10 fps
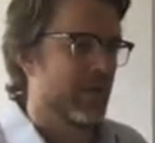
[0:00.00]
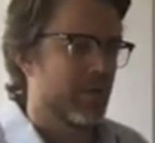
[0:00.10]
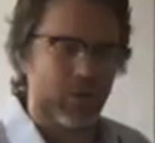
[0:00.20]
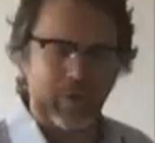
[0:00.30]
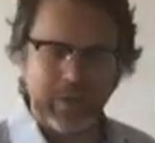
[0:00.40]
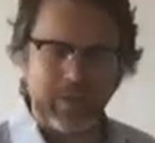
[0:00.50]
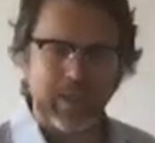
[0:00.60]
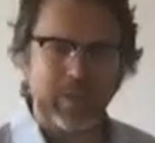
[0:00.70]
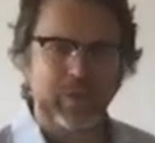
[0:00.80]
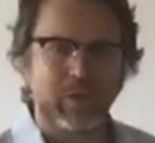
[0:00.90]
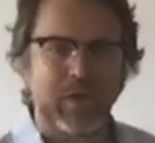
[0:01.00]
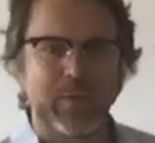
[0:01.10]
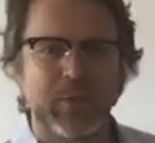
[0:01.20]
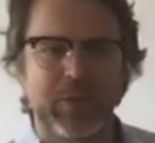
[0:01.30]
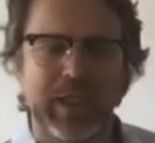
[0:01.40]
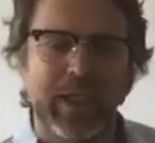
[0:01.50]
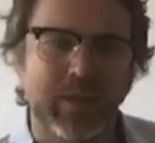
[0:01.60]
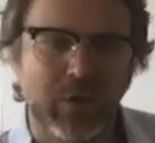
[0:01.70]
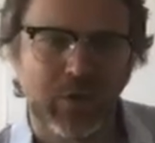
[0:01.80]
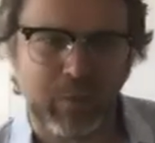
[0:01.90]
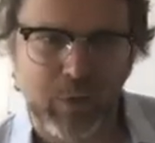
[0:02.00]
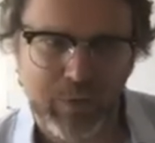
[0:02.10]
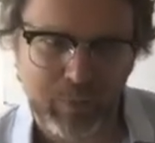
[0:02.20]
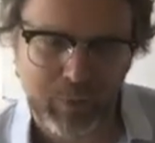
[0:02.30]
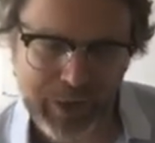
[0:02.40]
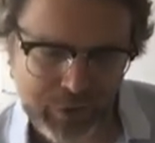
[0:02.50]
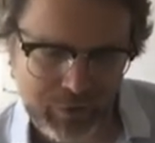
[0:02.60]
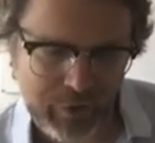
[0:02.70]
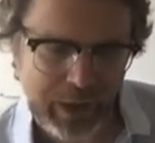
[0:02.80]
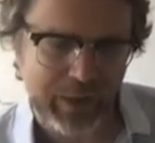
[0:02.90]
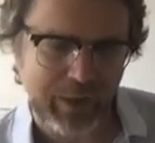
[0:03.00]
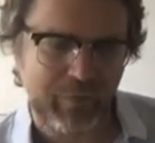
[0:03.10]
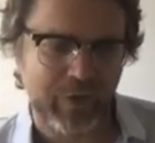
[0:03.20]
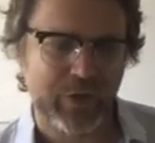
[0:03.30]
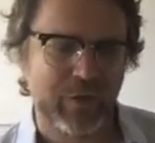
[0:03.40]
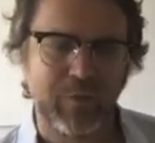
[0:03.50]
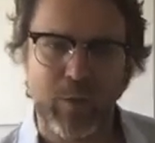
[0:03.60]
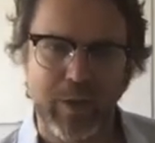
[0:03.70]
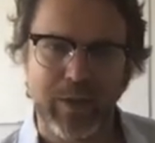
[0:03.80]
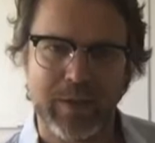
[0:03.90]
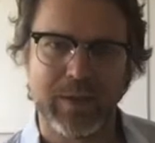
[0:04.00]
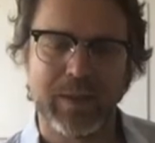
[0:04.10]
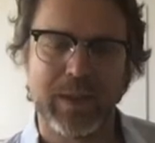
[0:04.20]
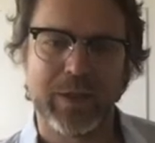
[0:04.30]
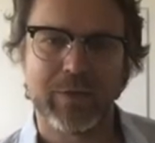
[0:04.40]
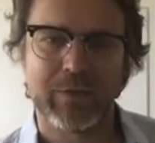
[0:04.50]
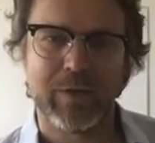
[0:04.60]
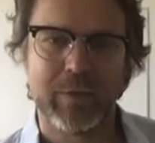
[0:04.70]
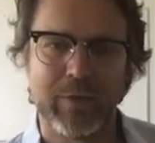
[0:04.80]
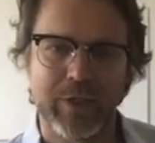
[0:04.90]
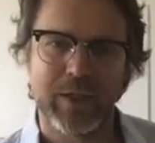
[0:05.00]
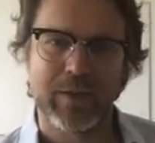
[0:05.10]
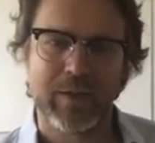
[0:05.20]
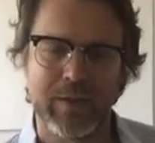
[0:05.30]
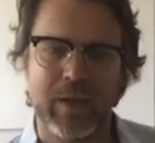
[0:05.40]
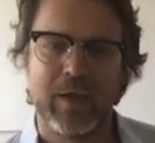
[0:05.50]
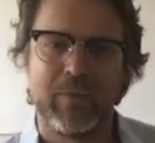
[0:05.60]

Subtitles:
not international crimes, which again sort of puts pressure on our definition of what is international criminal justice